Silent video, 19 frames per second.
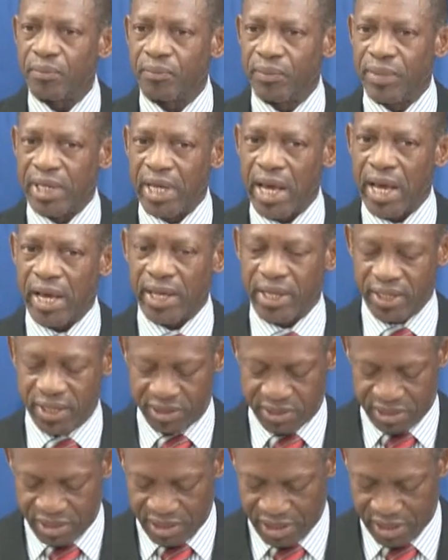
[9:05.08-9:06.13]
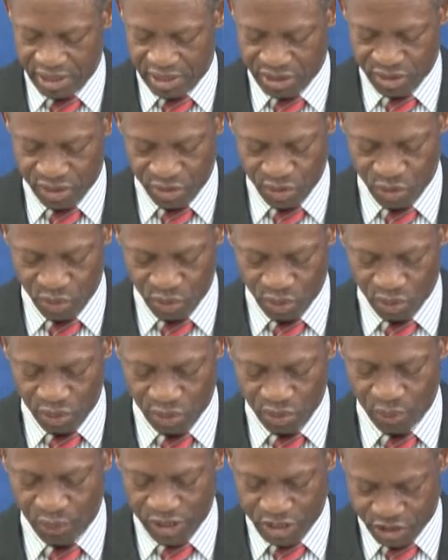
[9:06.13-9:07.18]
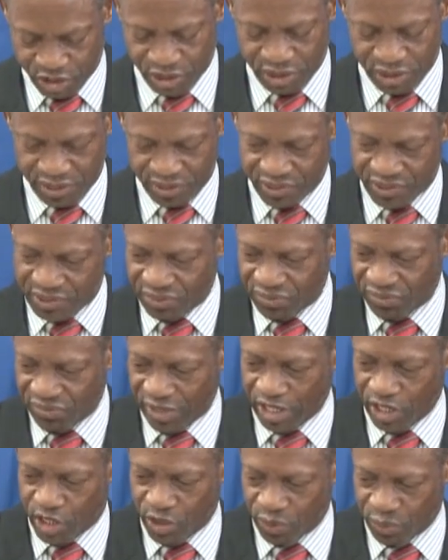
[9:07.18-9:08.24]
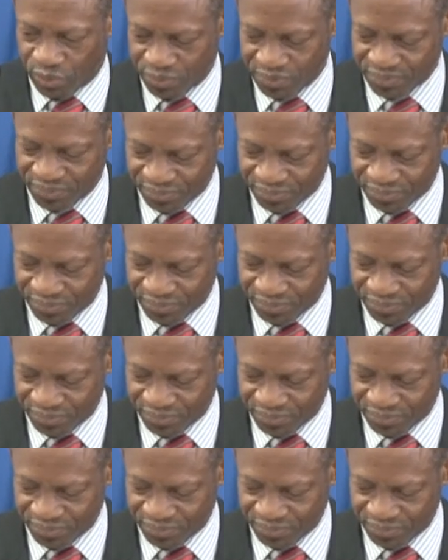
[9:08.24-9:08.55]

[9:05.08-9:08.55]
may I take your questions? Thank you.